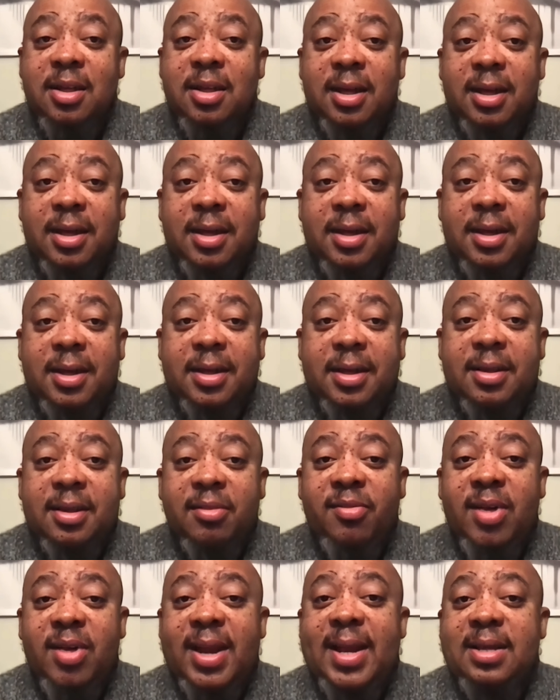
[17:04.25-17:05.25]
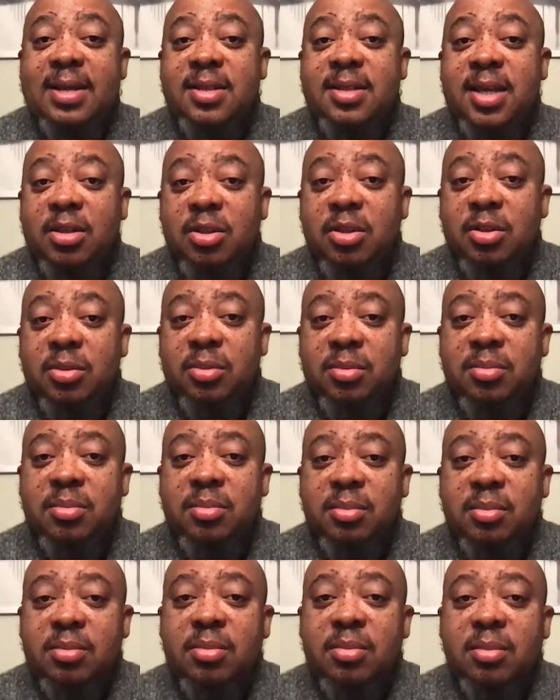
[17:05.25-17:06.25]
the finance sector
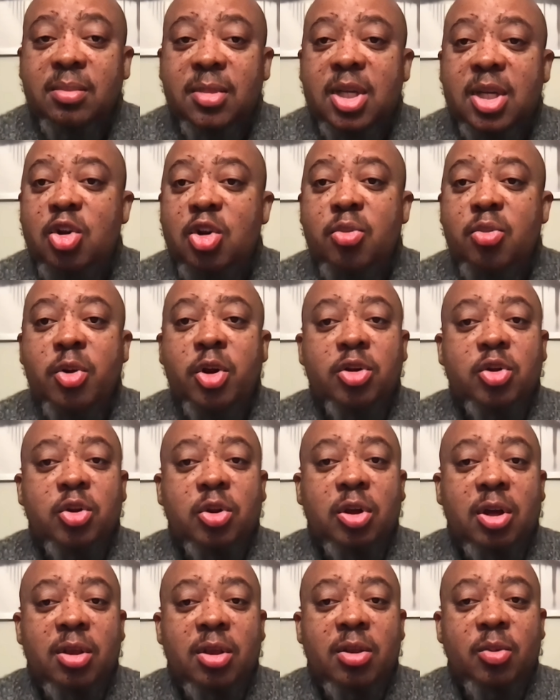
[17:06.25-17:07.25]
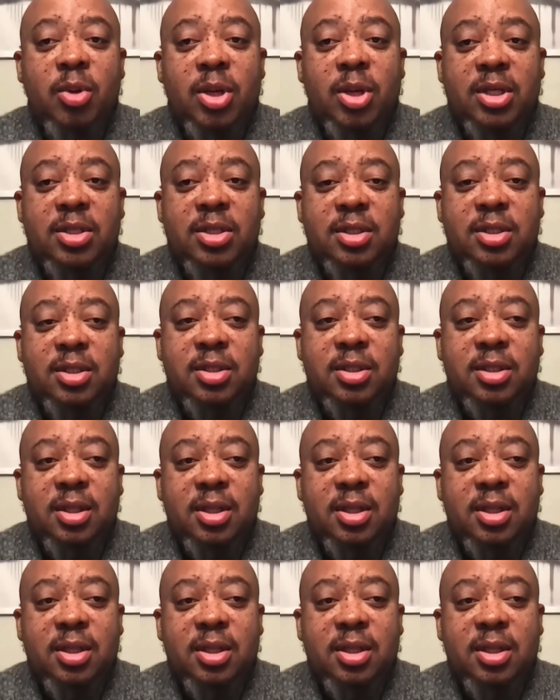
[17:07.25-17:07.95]
in numerous other ways.